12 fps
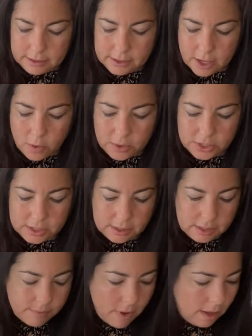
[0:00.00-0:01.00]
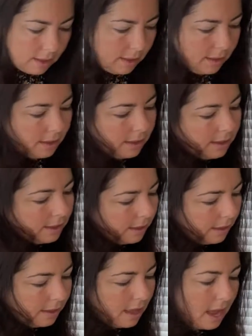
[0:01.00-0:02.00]
So it's just
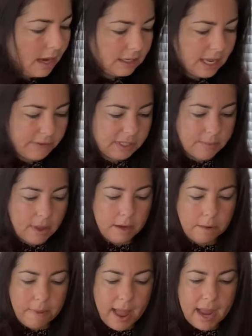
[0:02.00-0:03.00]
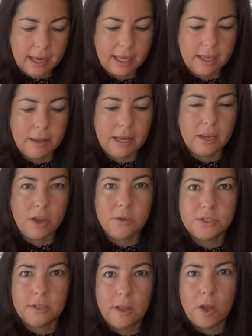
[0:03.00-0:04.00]
I have a small little packet, and it
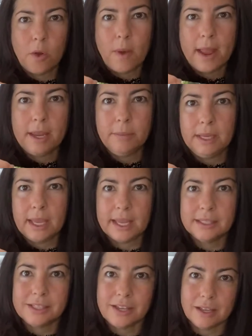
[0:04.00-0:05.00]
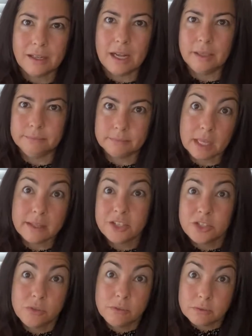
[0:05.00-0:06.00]
goes a long way because
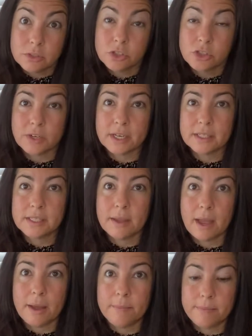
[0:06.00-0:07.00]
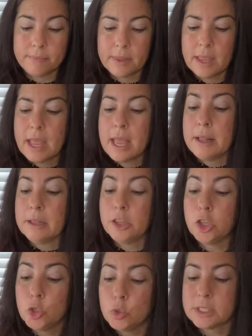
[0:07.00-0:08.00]
unless you drink
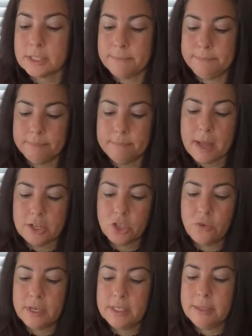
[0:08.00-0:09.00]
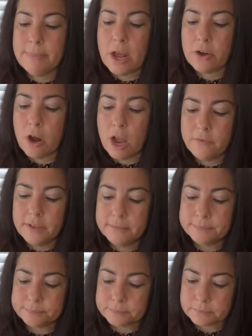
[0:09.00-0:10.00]
loose matcha green tea powder often.